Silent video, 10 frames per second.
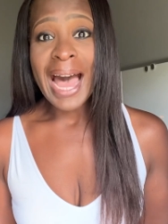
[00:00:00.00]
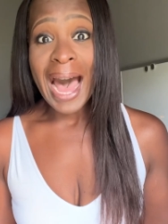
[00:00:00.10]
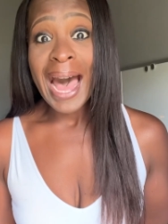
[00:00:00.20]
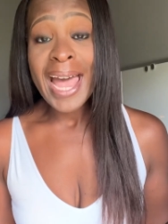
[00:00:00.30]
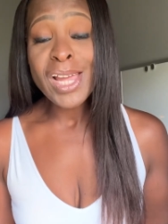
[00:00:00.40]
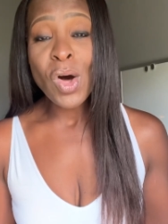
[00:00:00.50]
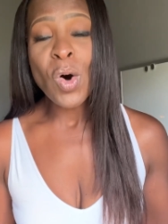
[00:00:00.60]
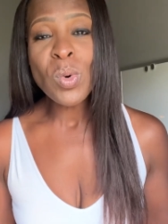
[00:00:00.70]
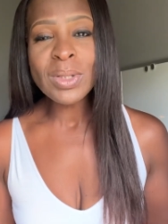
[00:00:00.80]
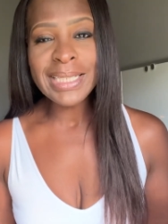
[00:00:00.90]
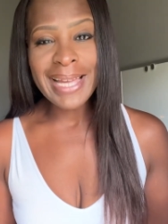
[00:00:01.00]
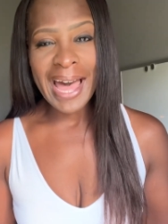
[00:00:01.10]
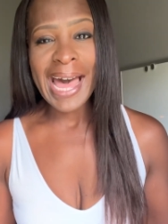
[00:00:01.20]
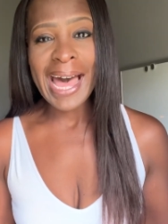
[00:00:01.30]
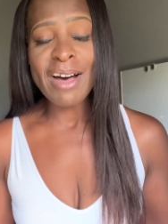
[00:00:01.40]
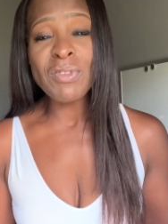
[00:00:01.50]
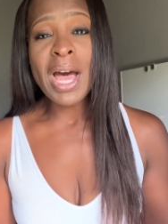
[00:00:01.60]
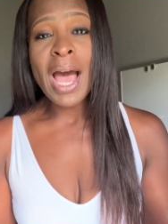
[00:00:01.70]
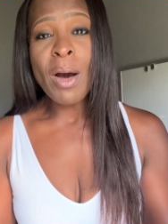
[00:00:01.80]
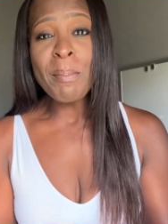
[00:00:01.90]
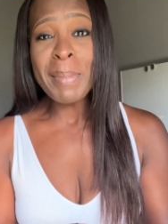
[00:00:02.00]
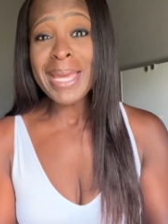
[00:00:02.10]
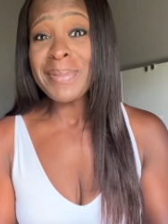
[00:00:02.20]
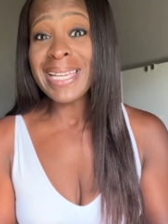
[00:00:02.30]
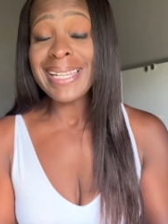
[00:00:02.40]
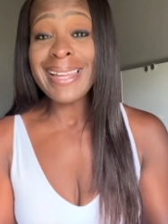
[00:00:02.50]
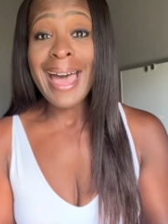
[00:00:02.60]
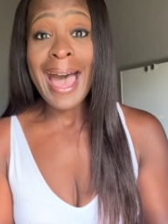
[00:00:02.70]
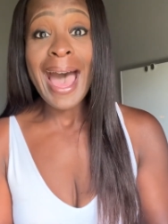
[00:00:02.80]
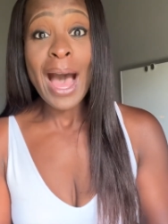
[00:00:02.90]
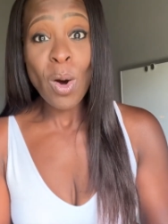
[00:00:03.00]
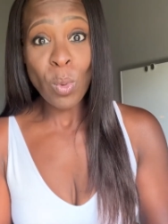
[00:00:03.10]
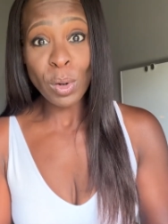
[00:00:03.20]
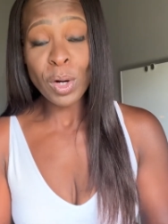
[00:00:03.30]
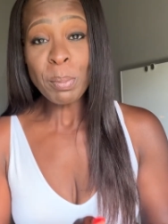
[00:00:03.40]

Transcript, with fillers: I only have maybe an hour